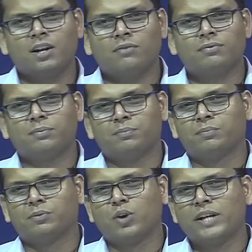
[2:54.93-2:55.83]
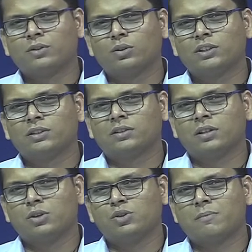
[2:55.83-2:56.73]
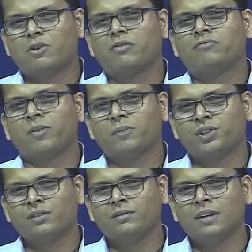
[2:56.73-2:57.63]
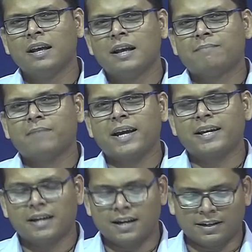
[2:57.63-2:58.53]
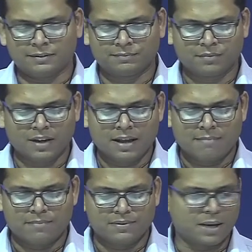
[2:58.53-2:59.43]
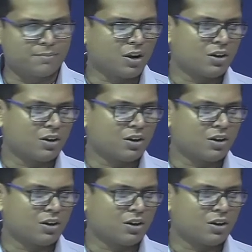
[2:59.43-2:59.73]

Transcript: of going through this huge amount of information by some sort